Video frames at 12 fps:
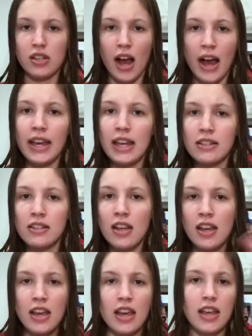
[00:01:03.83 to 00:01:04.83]
diet,
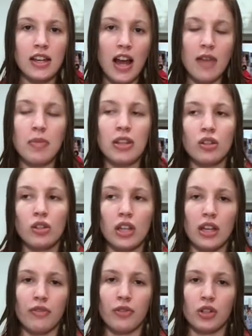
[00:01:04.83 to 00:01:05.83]
and I've been
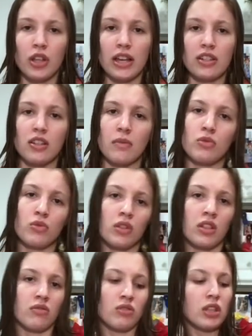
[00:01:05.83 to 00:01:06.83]
looking for like some
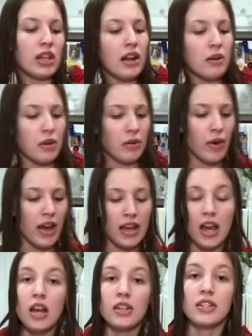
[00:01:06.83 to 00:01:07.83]
sort of, get out of my
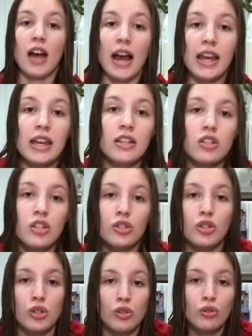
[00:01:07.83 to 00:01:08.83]
way, diet to
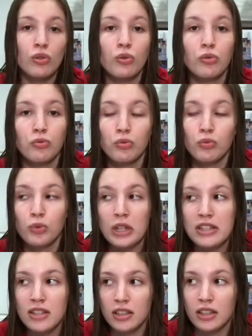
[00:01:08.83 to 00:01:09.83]
do
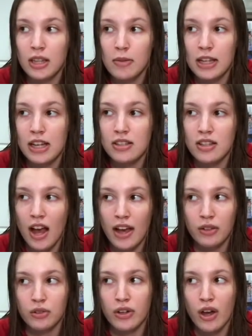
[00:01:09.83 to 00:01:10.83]
recently, because
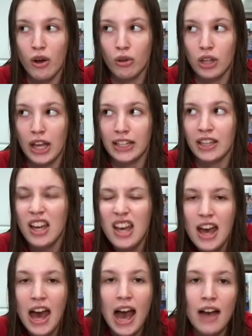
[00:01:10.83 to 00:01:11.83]
I don't know, like
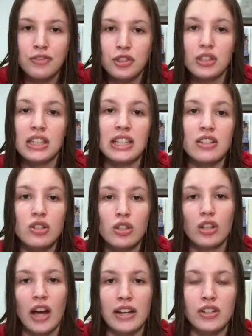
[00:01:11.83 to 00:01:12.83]
after
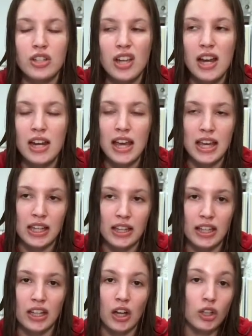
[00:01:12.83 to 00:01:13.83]
Easter I just kind of ate
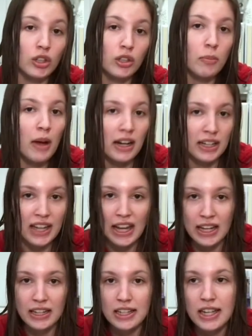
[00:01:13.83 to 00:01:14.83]
like a good amount of
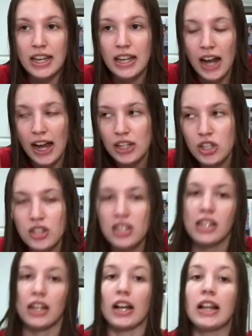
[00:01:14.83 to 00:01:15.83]
candy, and I just
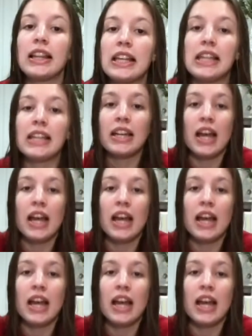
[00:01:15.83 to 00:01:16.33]
need to clean